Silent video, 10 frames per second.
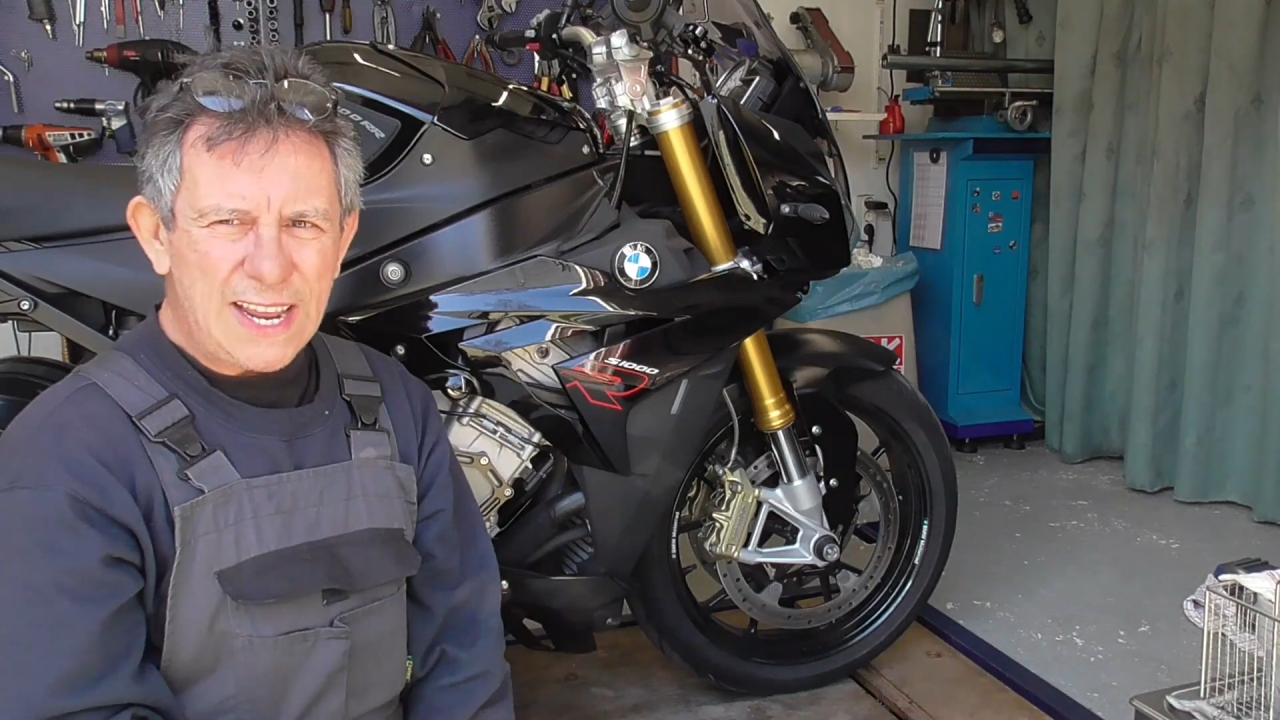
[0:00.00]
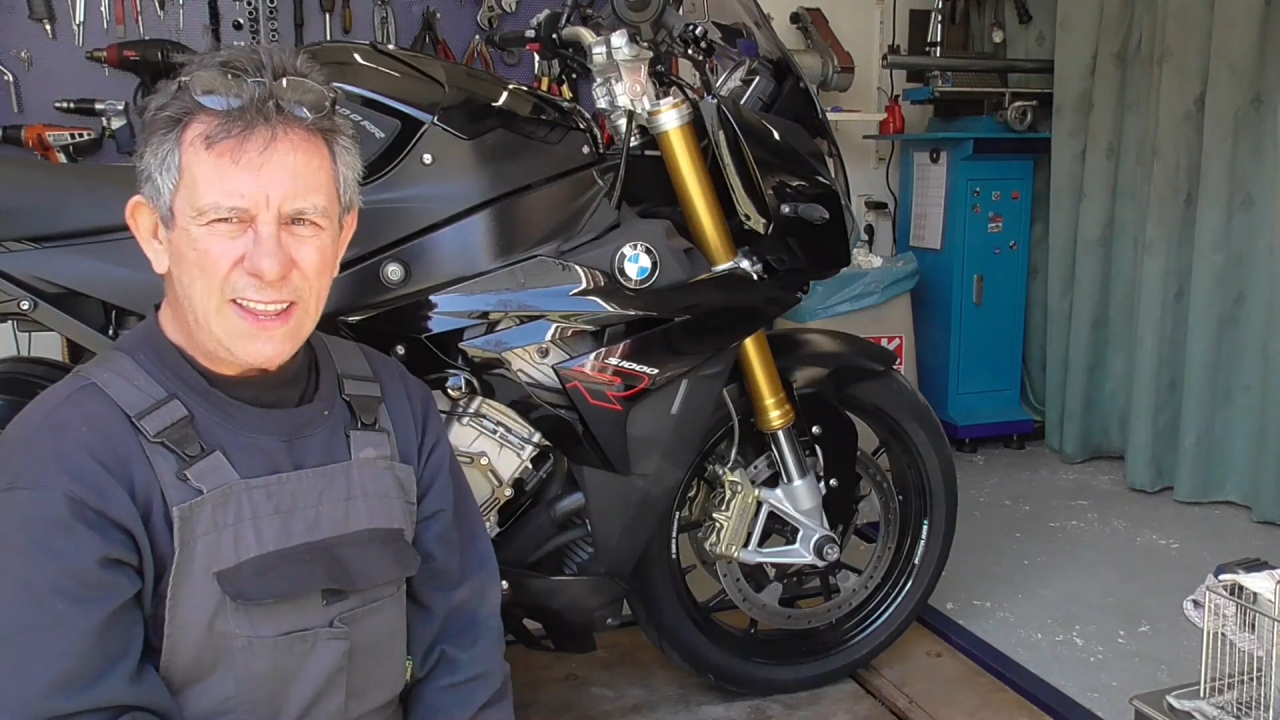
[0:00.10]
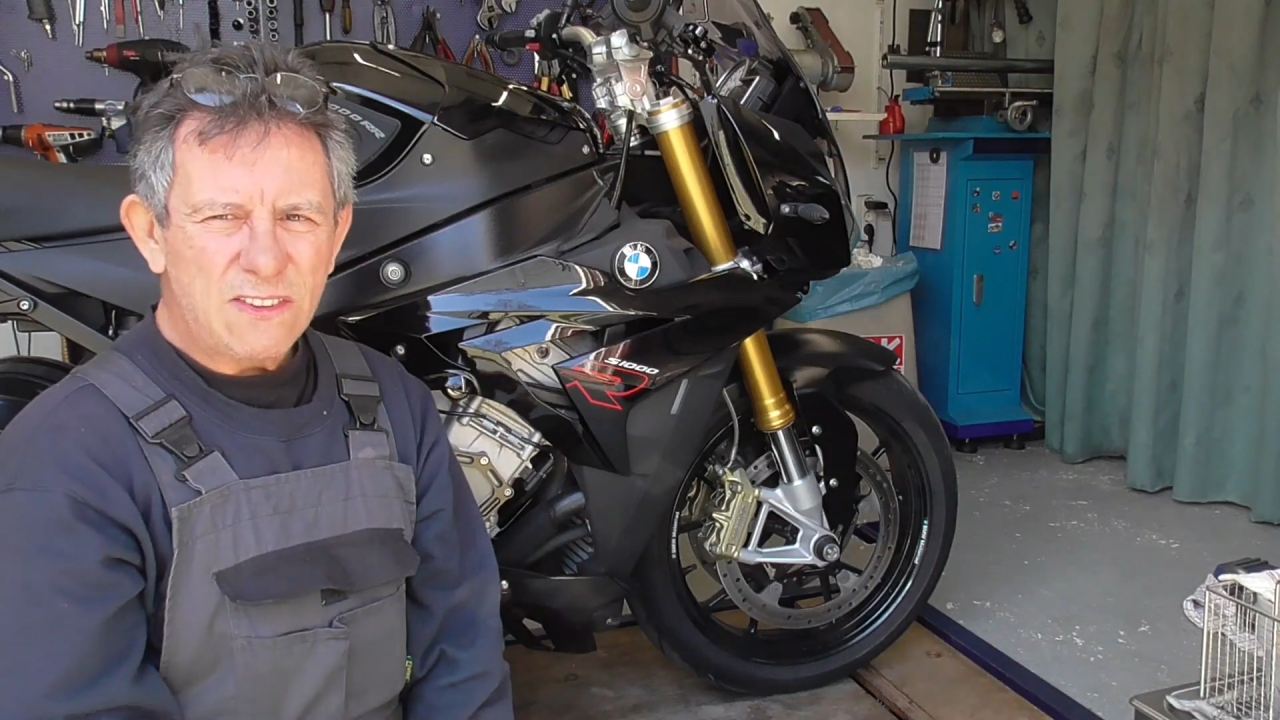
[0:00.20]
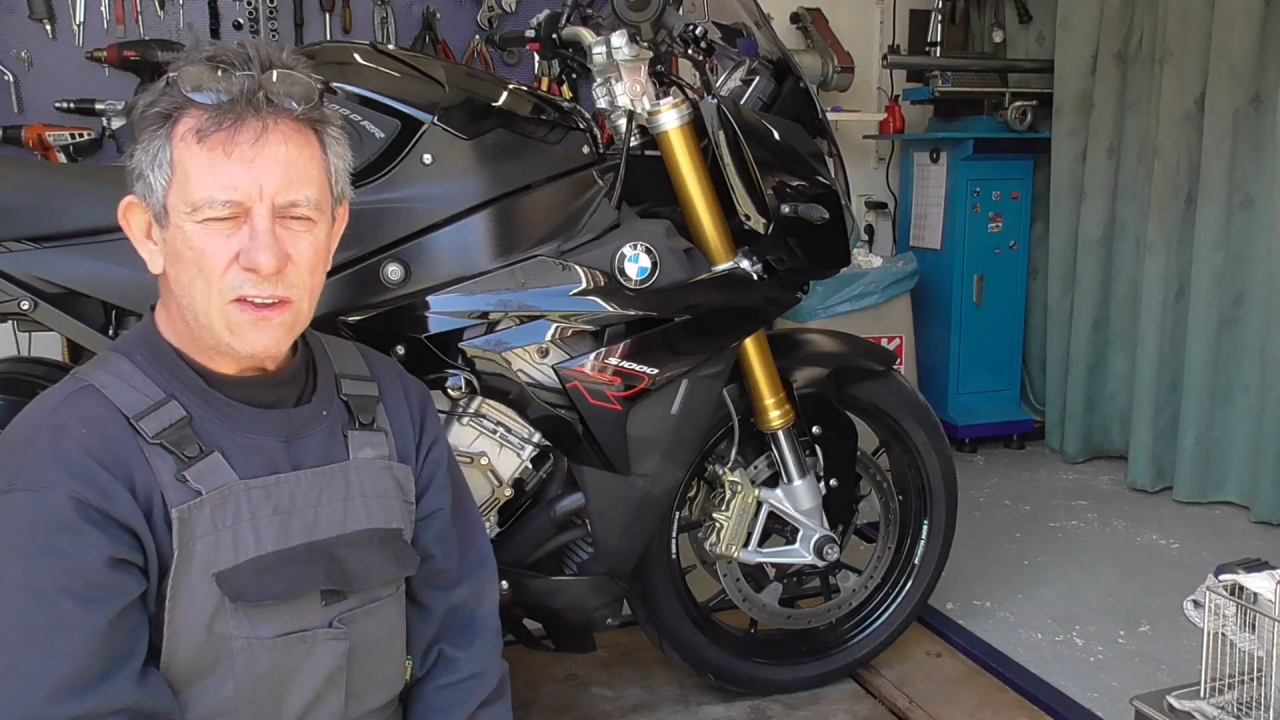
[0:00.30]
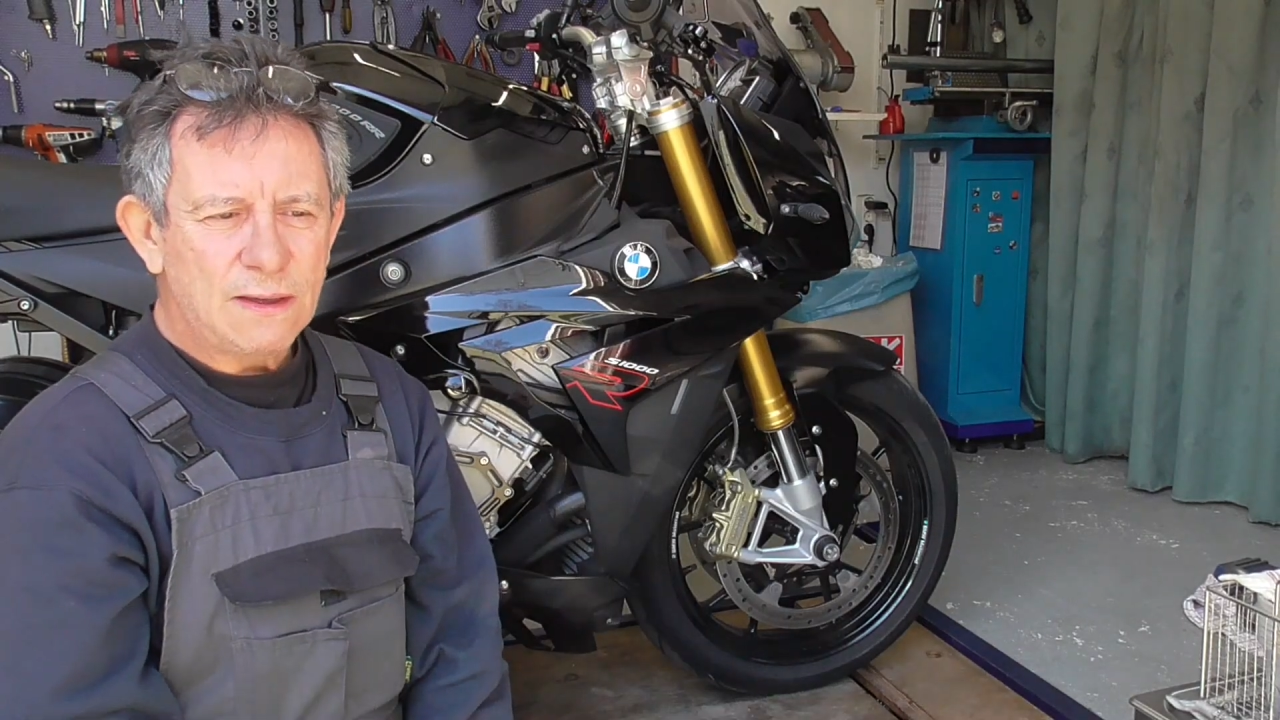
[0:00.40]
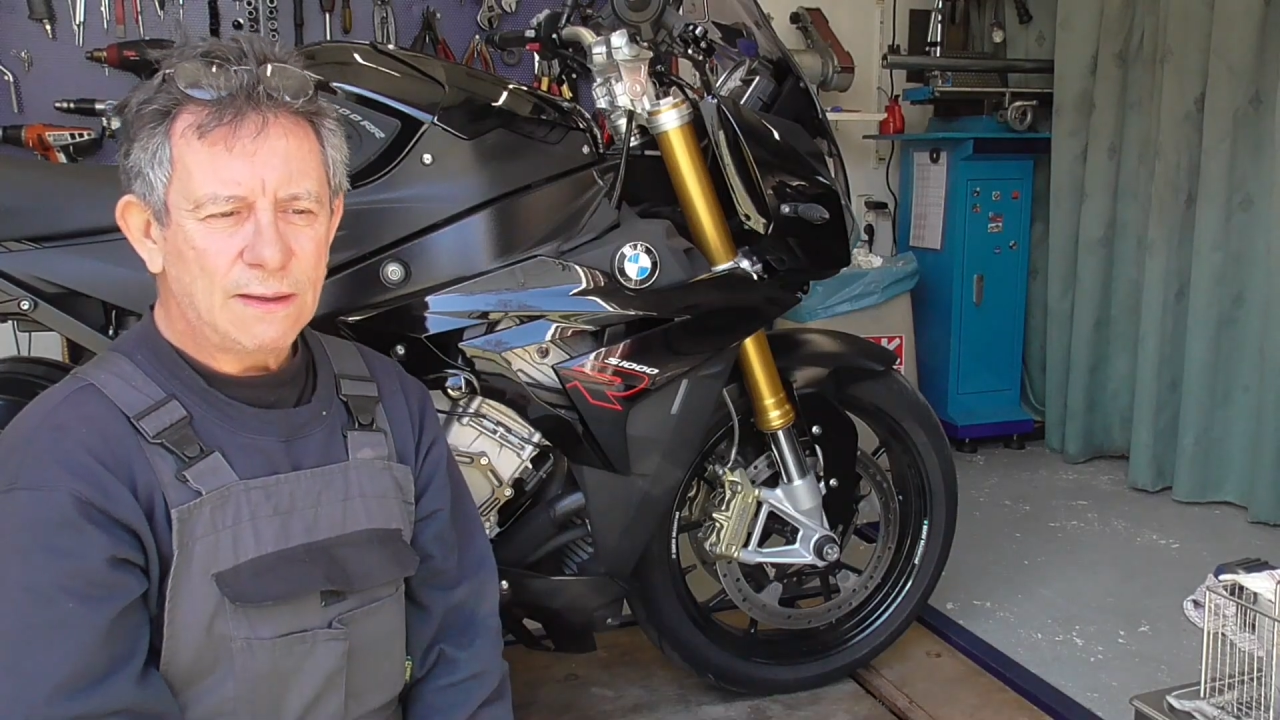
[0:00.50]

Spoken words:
it,